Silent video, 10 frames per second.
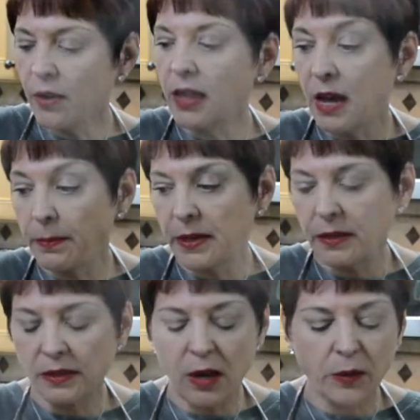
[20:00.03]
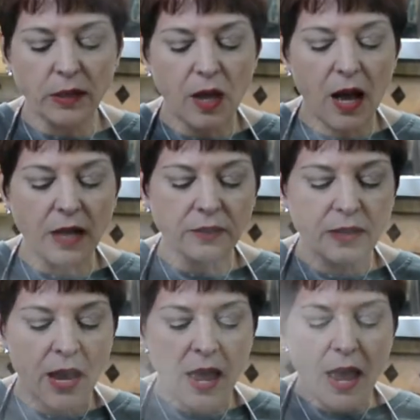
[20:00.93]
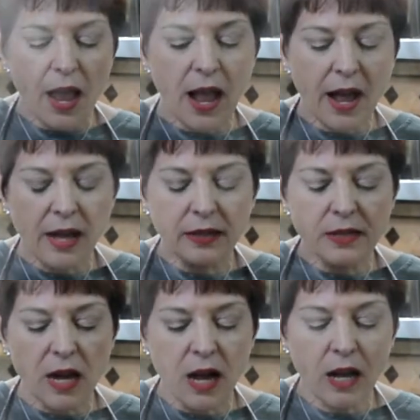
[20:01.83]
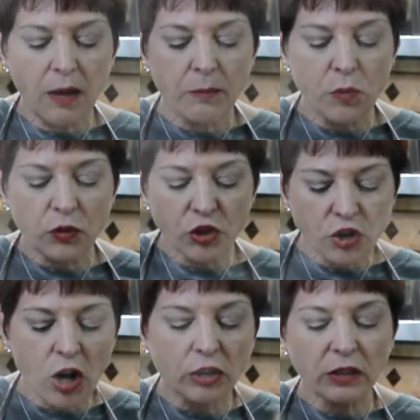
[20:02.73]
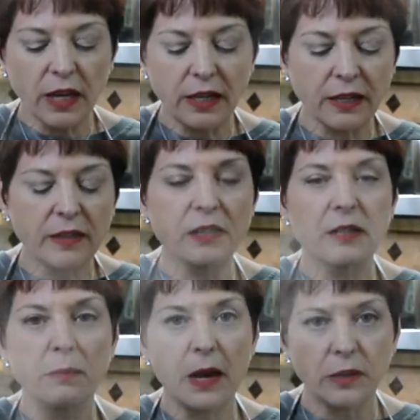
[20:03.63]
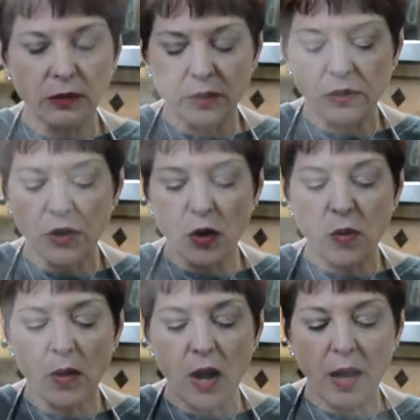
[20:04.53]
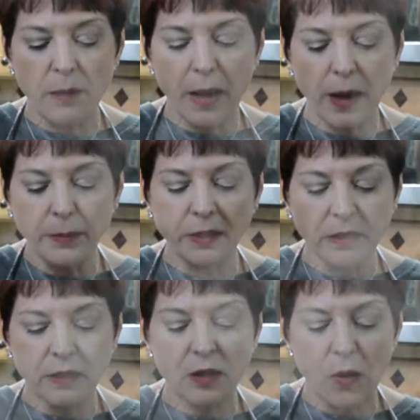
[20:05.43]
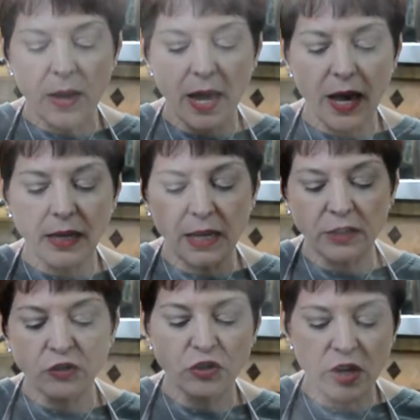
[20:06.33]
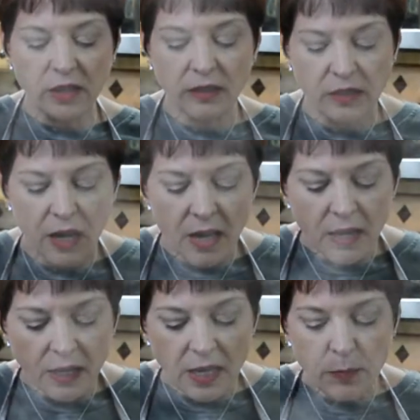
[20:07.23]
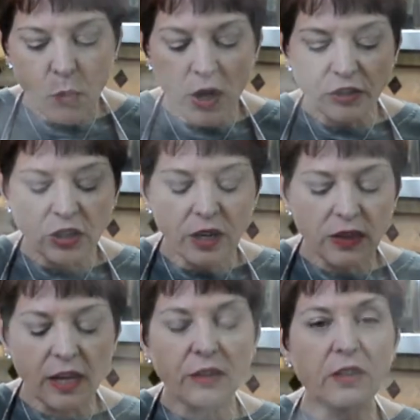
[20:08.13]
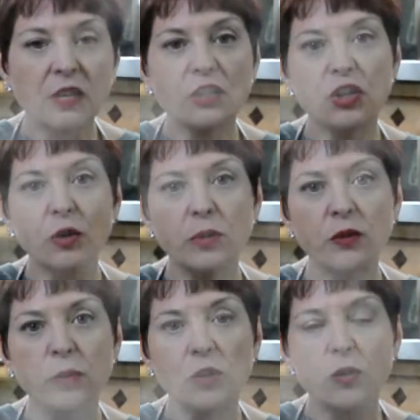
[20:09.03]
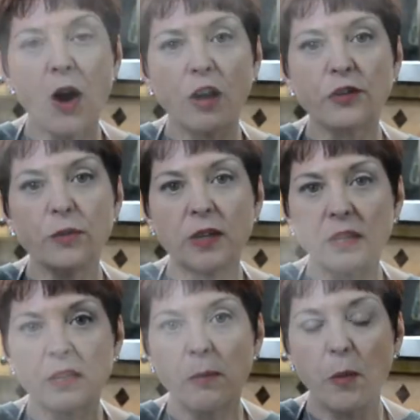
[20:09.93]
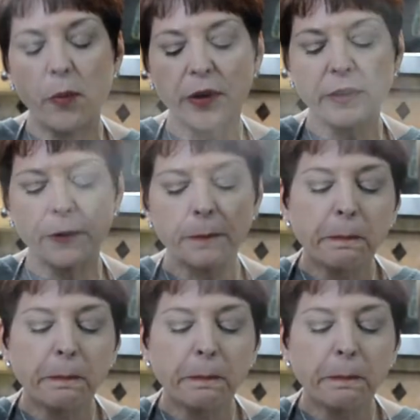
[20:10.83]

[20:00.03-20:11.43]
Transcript: of that piece that we lost, and start letting this melt. So I'm gonna go ahead and just keep watching it. The other thing too is when you are doing a double boiler,